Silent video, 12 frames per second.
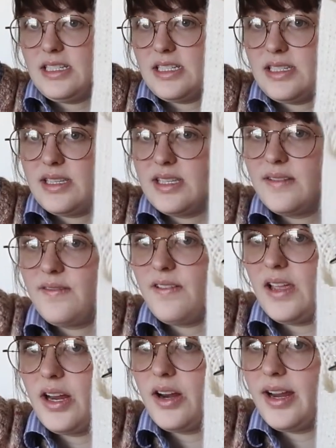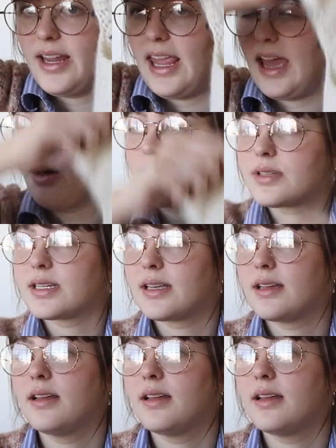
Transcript: just figuring out